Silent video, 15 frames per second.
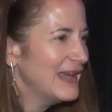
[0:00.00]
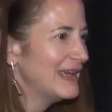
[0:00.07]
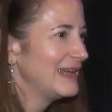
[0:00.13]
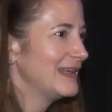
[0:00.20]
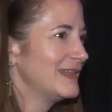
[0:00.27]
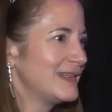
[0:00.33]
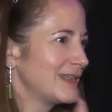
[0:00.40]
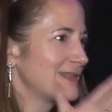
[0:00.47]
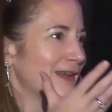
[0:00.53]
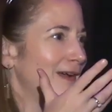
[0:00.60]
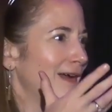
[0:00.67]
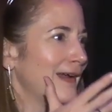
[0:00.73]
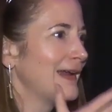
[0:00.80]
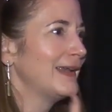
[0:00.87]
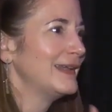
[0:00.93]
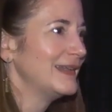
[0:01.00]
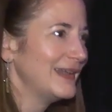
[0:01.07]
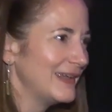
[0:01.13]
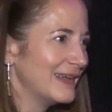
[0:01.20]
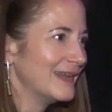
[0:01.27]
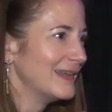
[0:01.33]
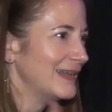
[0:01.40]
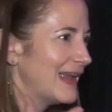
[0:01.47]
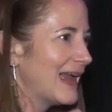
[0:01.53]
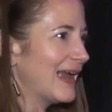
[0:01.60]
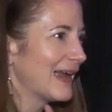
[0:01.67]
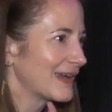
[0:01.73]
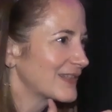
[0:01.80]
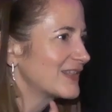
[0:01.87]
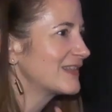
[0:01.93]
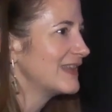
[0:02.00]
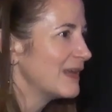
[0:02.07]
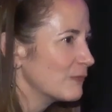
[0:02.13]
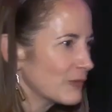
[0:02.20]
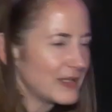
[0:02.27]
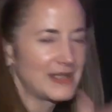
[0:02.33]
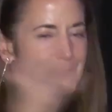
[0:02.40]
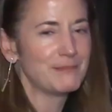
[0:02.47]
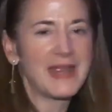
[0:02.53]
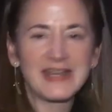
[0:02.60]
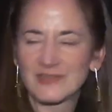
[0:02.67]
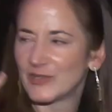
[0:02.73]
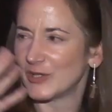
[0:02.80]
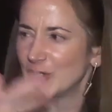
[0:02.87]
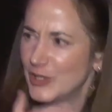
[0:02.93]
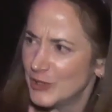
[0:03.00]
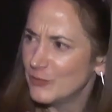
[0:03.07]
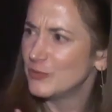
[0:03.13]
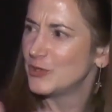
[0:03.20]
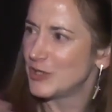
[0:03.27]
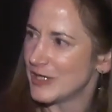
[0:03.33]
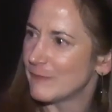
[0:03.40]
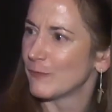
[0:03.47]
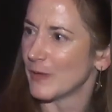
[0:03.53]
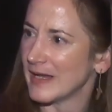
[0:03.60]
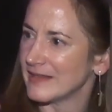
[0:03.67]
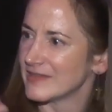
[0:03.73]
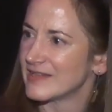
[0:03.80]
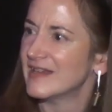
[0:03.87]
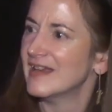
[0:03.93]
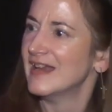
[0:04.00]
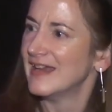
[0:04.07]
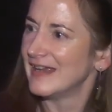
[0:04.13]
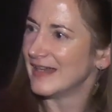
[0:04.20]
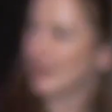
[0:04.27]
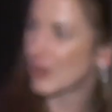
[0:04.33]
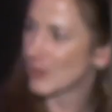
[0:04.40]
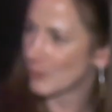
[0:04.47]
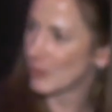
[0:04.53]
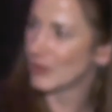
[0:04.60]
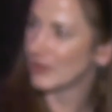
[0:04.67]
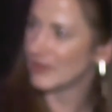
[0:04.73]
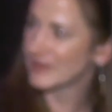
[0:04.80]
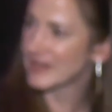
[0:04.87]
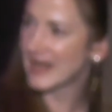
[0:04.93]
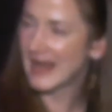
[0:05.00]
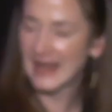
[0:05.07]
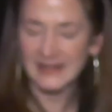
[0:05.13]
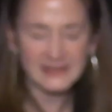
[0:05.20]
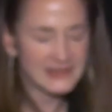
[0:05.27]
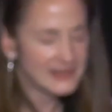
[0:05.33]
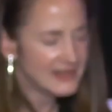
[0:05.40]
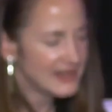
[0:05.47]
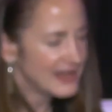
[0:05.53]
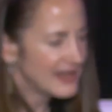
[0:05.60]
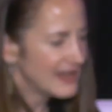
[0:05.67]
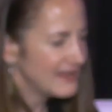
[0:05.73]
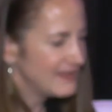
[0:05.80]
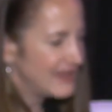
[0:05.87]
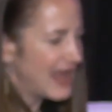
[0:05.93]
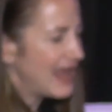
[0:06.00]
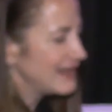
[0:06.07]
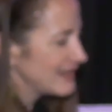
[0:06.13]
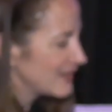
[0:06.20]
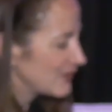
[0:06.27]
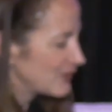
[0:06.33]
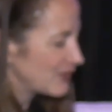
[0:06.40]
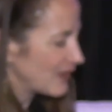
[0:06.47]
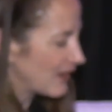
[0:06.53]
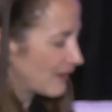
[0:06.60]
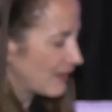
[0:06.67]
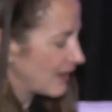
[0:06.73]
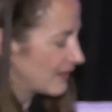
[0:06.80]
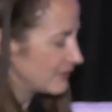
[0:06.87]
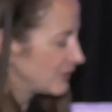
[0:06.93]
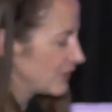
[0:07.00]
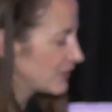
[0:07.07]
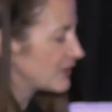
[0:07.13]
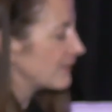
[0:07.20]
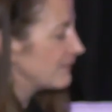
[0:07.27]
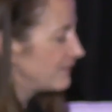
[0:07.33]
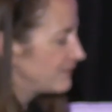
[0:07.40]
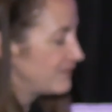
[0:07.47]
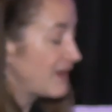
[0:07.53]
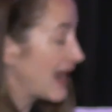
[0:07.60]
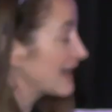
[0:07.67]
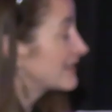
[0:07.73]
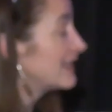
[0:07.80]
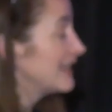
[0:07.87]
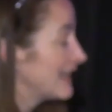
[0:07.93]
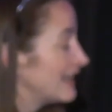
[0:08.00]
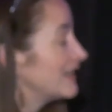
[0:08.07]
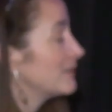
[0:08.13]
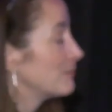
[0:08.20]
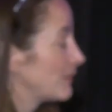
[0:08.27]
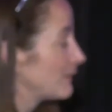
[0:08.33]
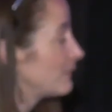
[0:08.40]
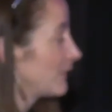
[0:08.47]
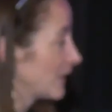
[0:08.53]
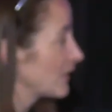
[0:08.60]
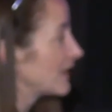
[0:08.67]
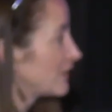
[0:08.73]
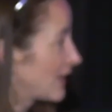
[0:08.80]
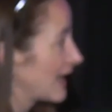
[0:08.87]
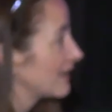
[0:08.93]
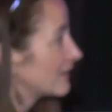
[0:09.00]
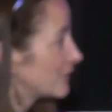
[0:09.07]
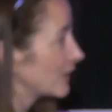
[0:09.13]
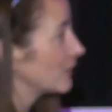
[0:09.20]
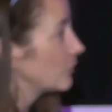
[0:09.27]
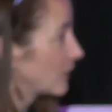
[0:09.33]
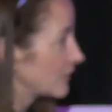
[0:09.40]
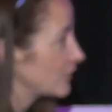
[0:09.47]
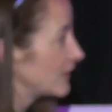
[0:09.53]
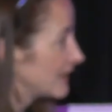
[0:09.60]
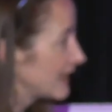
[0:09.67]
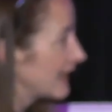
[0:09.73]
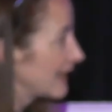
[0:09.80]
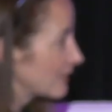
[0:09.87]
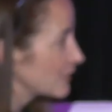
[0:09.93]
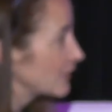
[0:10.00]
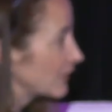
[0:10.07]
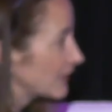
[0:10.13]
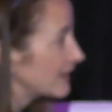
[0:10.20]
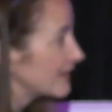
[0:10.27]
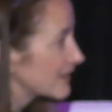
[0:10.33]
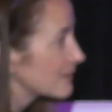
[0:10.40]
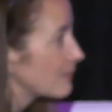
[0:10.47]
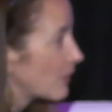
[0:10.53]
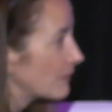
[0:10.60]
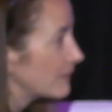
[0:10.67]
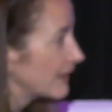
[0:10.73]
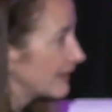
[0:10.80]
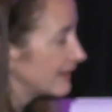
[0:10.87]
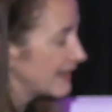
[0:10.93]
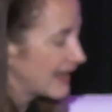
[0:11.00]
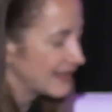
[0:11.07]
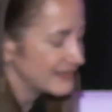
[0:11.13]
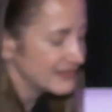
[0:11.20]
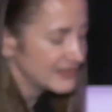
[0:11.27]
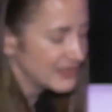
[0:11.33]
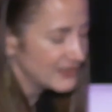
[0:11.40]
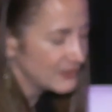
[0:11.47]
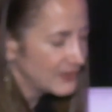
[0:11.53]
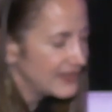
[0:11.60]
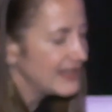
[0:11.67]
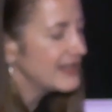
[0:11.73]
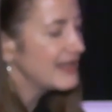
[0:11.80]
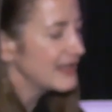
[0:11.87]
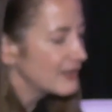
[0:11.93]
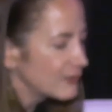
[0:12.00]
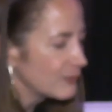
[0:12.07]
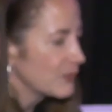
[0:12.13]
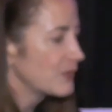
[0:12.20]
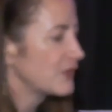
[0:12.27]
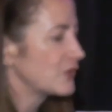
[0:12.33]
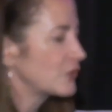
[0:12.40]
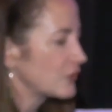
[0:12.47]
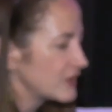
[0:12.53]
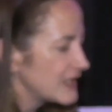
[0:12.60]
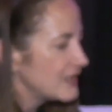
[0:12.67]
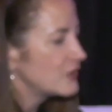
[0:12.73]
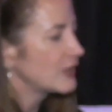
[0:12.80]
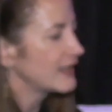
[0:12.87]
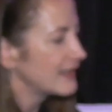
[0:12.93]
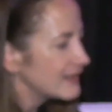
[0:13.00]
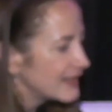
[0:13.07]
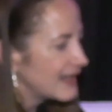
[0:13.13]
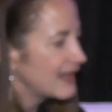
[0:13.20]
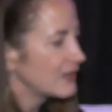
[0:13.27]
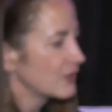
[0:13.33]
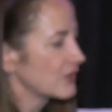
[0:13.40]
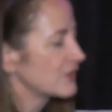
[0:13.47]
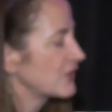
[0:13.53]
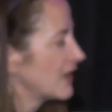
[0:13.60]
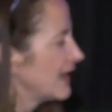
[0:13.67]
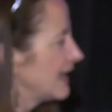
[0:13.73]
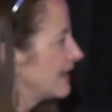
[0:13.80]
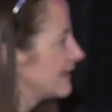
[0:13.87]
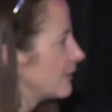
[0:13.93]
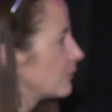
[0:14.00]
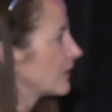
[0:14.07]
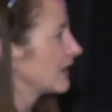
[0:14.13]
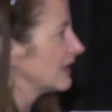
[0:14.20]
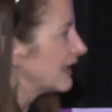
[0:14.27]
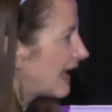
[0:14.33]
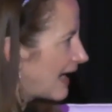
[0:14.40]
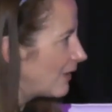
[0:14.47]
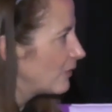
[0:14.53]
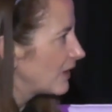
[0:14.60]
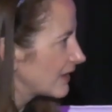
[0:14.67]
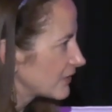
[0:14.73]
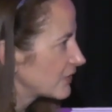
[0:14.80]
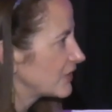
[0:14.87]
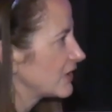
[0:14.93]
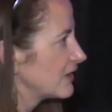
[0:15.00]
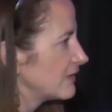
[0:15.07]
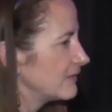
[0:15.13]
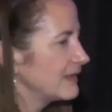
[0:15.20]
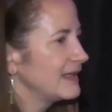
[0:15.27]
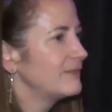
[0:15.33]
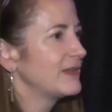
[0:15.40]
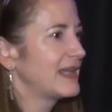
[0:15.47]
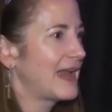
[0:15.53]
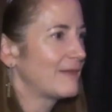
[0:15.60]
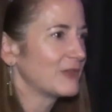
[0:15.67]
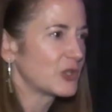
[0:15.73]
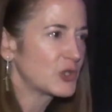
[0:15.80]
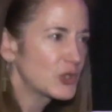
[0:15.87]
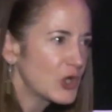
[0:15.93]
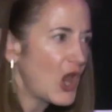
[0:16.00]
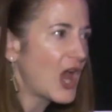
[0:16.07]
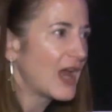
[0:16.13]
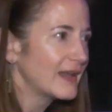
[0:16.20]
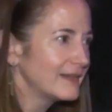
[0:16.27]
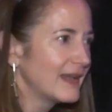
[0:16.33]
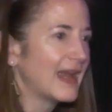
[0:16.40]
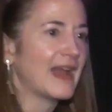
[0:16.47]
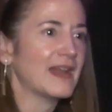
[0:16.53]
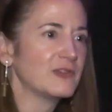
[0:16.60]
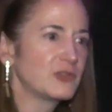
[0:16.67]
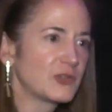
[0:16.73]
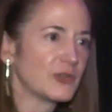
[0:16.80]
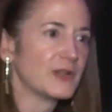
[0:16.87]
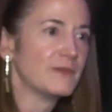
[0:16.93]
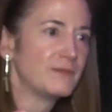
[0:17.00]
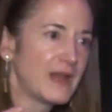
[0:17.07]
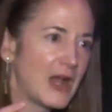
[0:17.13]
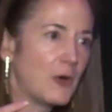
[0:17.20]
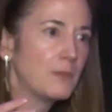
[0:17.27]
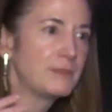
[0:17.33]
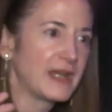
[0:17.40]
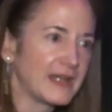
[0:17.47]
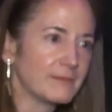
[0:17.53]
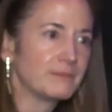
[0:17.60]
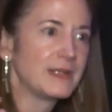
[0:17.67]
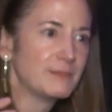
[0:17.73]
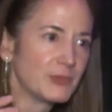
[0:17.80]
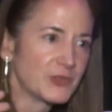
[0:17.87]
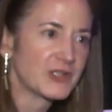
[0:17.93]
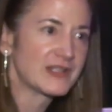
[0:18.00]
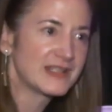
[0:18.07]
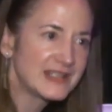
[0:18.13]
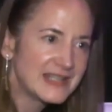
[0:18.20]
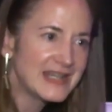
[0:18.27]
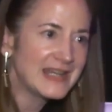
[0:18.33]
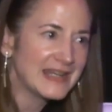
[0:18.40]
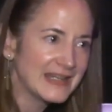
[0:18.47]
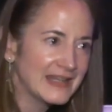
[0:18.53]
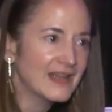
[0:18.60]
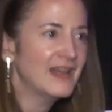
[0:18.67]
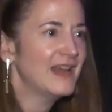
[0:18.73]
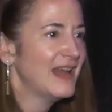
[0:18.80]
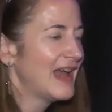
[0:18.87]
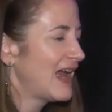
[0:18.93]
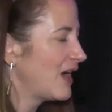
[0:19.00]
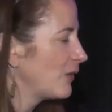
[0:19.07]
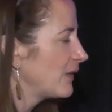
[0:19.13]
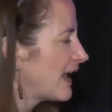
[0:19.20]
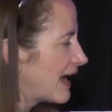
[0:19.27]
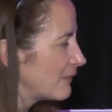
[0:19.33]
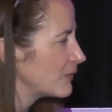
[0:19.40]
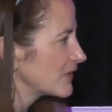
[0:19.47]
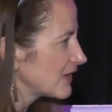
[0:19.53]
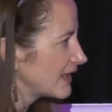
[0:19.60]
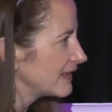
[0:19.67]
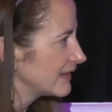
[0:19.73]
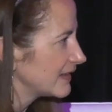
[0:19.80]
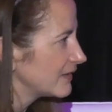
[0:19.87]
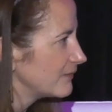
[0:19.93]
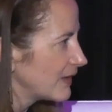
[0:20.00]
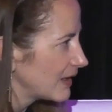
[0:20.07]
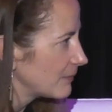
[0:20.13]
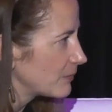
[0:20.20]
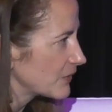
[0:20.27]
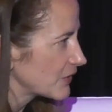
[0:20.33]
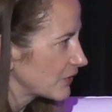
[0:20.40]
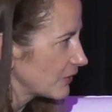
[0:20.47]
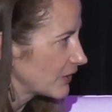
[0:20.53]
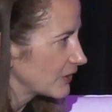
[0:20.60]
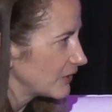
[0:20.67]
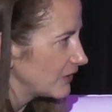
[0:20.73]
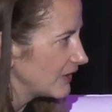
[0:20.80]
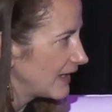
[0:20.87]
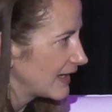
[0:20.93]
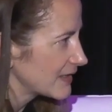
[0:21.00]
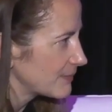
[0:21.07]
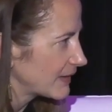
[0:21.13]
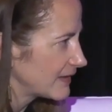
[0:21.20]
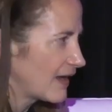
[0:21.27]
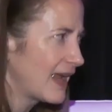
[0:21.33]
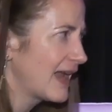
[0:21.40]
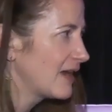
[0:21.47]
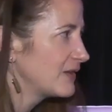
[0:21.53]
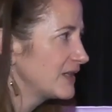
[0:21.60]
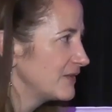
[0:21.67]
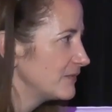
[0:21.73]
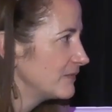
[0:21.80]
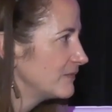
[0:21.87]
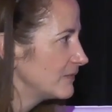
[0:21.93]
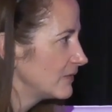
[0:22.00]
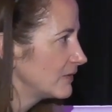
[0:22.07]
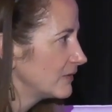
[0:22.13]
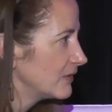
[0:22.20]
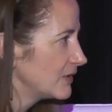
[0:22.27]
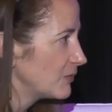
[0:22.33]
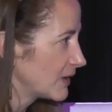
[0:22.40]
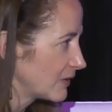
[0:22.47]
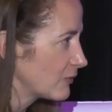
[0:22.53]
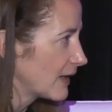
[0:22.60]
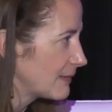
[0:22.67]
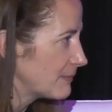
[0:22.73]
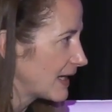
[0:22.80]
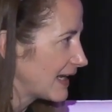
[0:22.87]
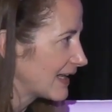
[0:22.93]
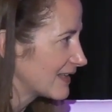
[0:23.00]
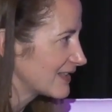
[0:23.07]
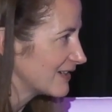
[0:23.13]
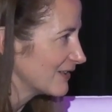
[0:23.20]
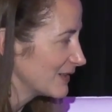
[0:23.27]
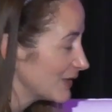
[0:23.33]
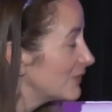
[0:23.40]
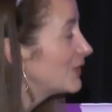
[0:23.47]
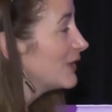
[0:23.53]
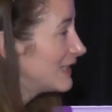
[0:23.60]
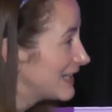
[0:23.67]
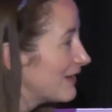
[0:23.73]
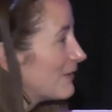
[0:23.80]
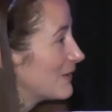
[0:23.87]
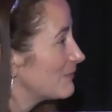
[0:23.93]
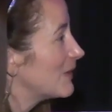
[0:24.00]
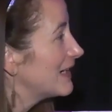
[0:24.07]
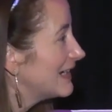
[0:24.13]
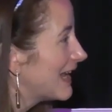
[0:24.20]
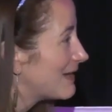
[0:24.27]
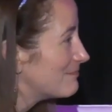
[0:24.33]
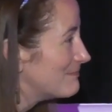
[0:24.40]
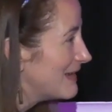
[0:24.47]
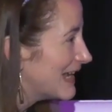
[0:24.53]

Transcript: in design in X that really makes a huge difference in our world. And that is just a fascinating but very challenging question to answer in this moment, and thinking through the strategic indicators that would allow us to even have a shot at sort of helping people to see how that was likely to develop was a critical aspect. How do you want to grade my answer? You should tell me what did I